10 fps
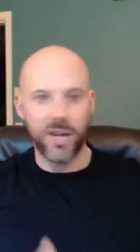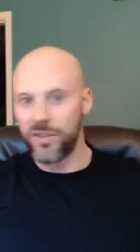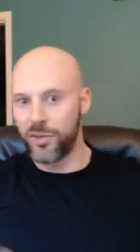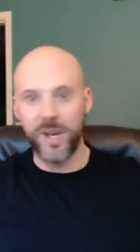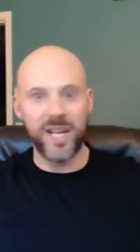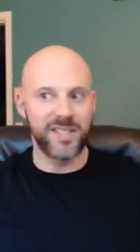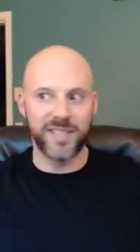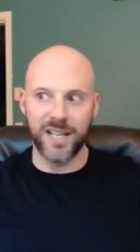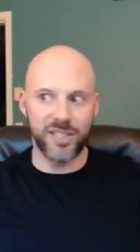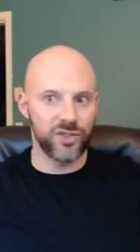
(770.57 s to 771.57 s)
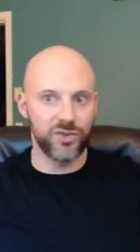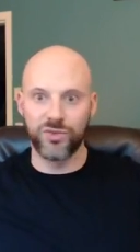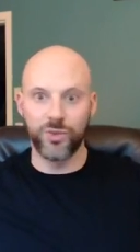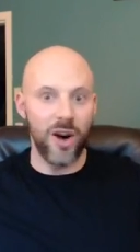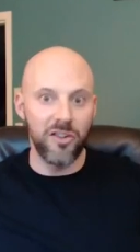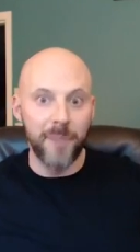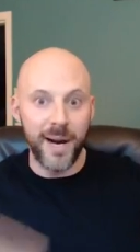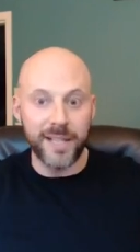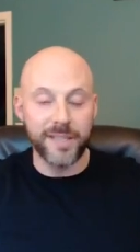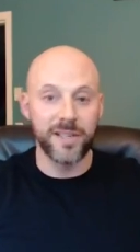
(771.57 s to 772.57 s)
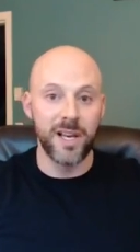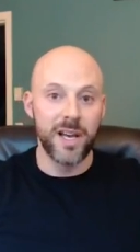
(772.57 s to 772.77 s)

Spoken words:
3, 6, 12 months.